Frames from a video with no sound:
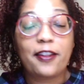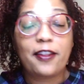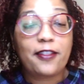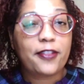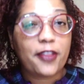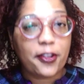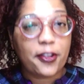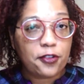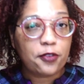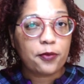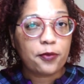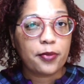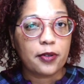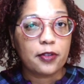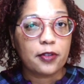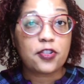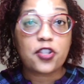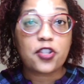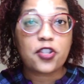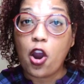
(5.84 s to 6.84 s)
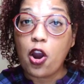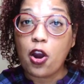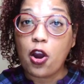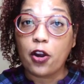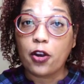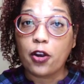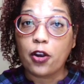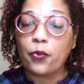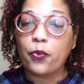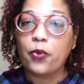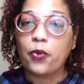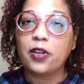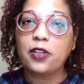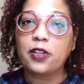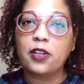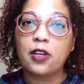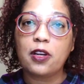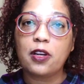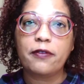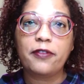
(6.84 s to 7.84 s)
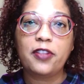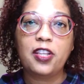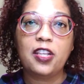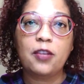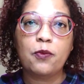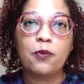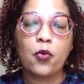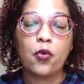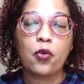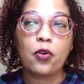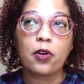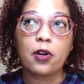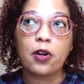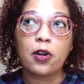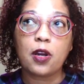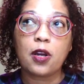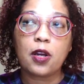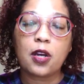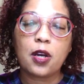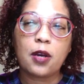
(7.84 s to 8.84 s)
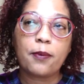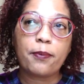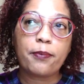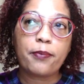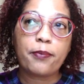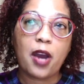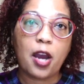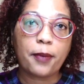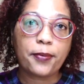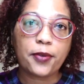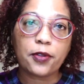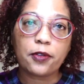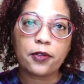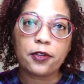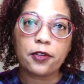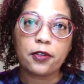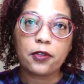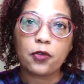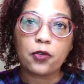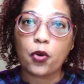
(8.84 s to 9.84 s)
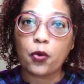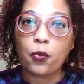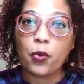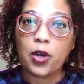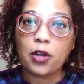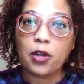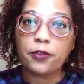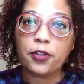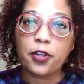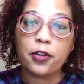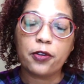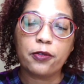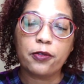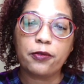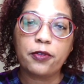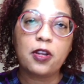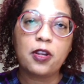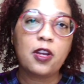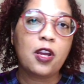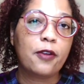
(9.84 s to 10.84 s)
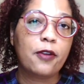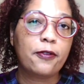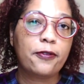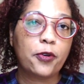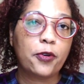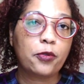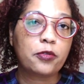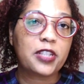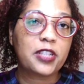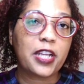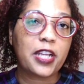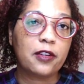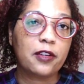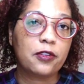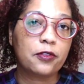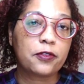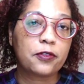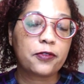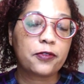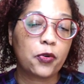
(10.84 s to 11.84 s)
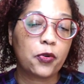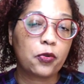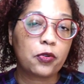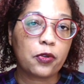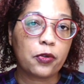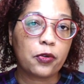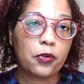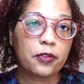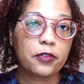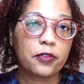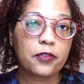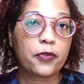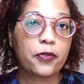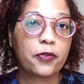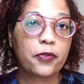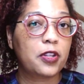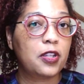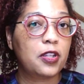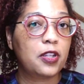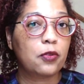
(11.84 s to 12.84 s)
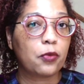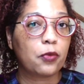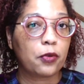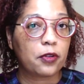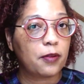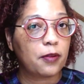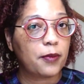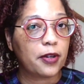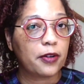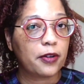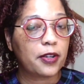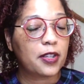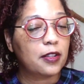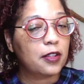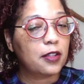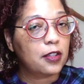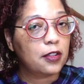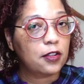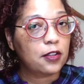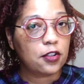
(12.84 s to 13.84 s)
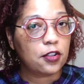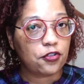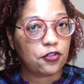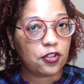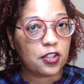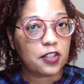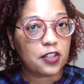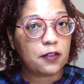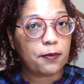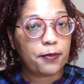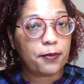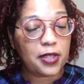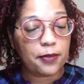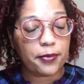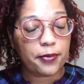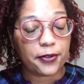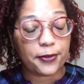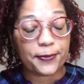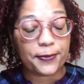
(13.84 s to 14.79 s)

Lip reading: Thunderbirds are one of the more popular or well-known folk tales, folklores for the North American indigenous people.